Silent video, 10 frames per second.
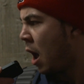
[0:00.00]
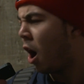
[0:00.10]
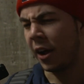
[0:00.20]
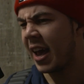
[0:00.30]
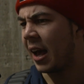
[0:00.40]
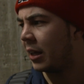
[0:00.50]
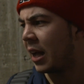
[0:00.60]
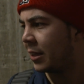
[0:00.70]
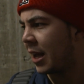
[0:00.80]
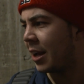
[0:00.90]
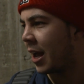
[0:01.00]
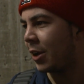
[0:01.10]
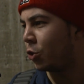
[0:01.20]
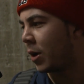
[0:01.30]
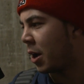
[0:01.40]
were
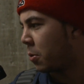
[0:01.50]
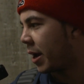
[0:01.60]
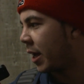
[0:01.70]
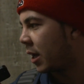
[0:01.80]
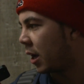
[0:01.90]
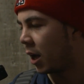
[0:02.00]
I knew right away.